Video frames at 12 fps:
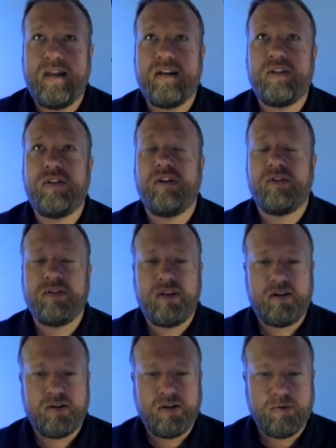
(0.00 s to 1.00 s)
eight-ish years
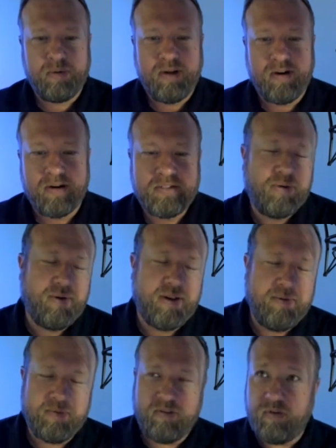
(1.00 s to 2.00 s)
later here we are so
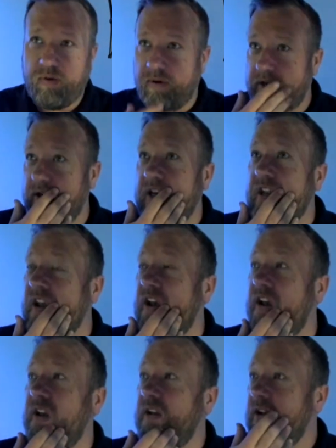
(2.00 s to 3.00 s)
anyway if you want any
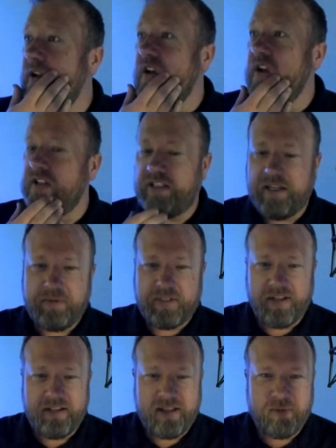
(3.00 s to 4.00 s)
uh, tips
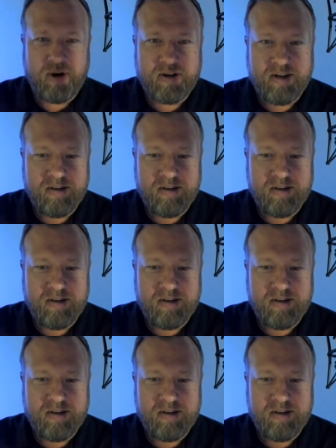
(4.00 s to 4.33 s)
on that market?